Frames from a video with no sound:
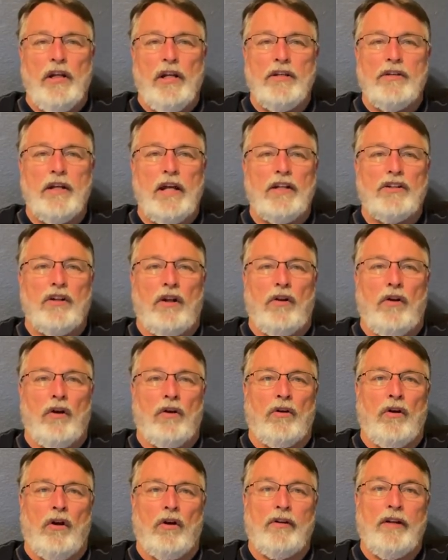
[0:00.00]
it takes a
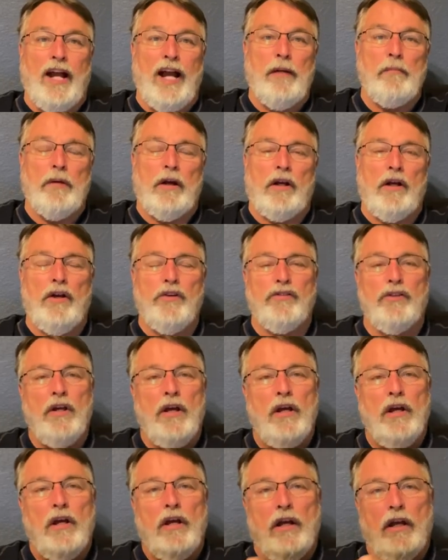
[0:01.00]
long, long time, because